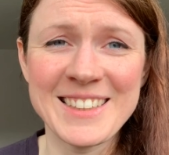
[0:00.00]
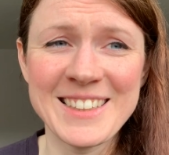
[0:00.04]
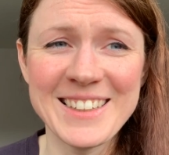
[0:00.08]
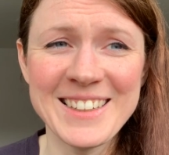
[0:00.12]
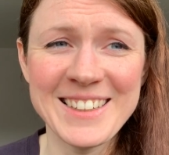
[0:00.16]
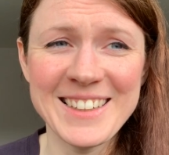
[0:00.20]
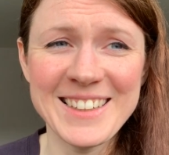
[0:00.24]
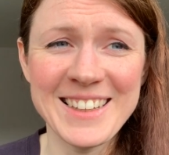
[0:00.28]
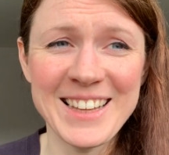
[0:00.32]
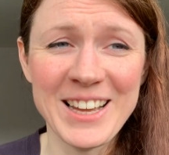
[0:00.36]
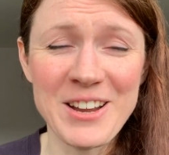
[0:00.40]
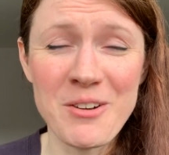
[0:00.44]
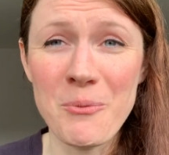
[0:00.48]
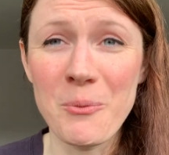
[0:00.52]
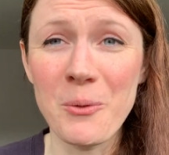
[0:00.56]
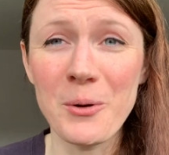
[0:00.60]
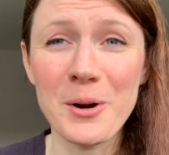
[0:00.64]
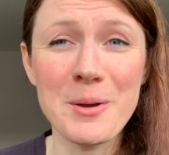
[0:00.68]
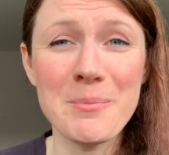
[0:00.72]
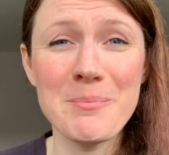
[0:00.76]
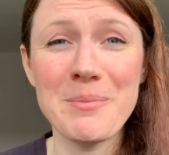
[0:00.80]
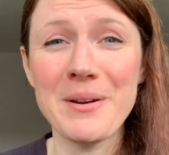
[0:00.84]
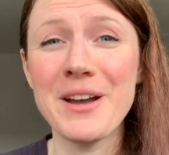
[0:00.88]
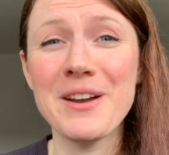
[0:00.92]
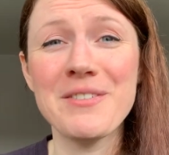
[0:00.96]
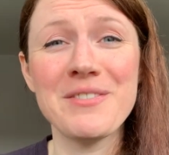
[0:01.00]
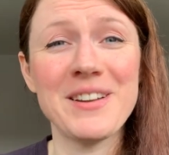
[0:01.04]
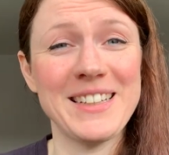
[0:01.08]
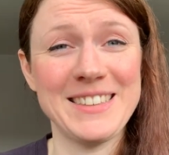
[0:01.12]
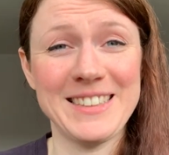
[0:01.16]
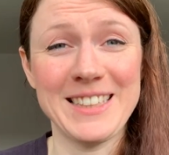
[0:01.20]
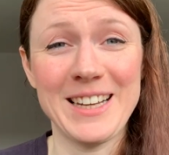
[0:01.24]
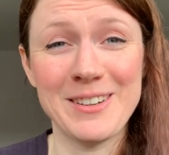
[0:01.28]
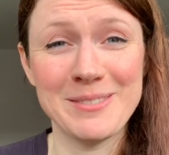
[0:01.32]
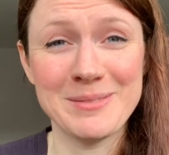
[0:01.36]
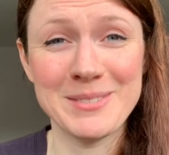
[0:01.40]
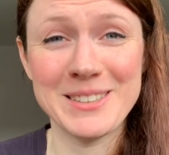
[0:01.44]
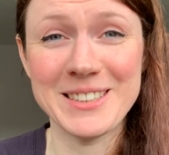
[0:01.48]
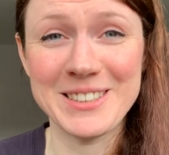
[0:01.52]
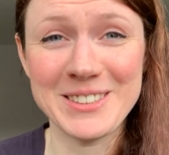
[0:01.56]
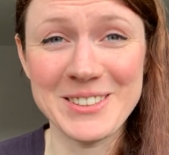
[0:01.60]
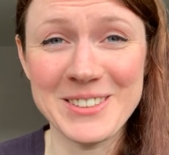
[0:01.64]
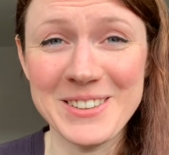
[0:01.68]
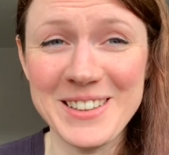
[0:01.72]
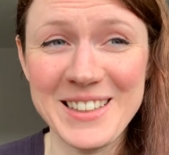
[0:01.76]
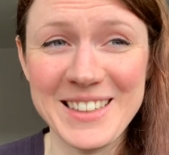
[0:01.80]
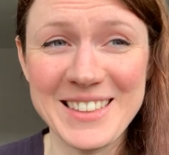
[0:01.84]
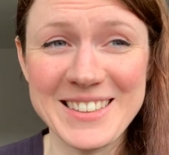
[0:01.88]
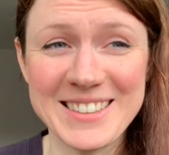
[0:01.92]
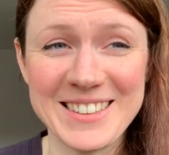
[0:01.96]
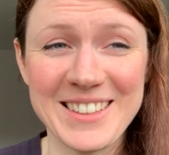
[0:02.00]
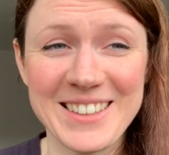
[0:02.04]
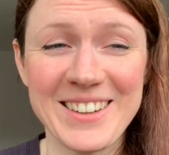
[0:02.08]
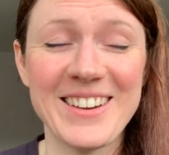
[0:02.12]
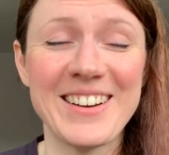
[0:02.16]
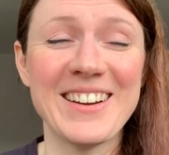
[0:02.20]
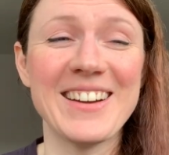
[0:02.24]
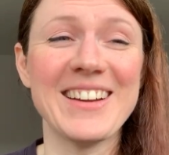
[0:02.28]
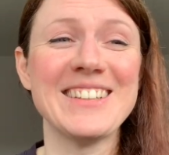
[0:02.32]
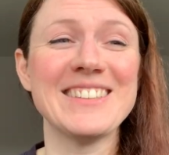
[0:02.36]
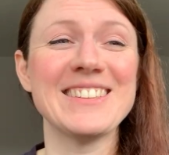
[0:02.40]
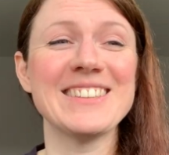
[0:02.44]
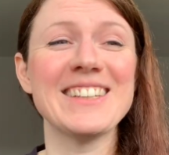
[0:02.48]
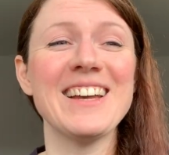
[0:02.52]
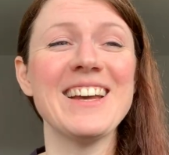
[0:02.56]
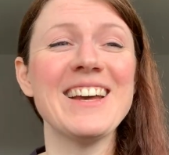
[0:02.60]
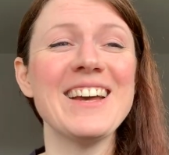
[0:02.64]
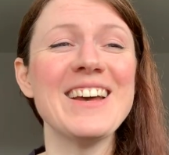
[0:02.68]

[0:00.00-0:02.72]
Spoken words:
Like, what a perfect time to do this, guys.